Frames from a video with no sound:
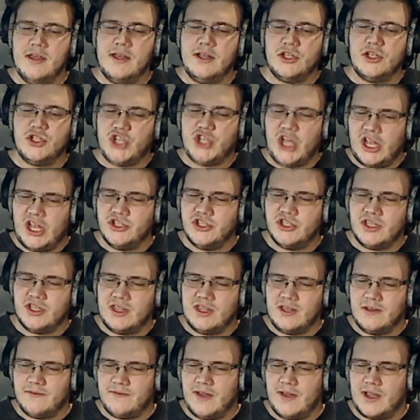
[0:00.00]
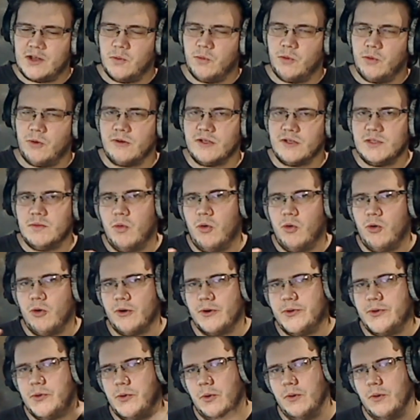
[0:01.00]
changing the effect where it's more
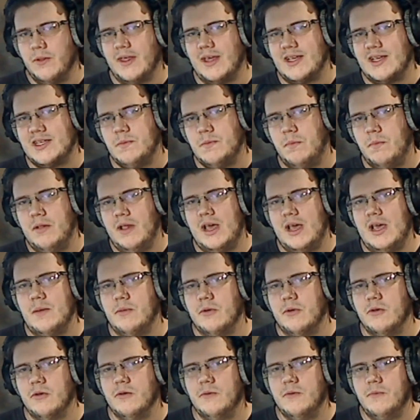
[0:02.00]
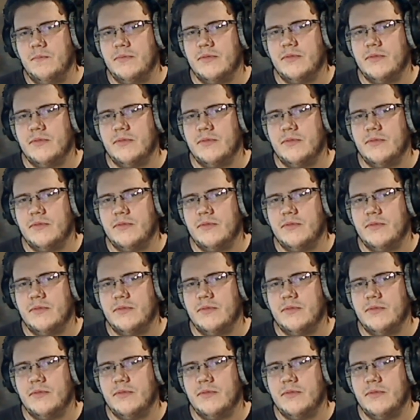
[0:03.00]
Duel Links playable.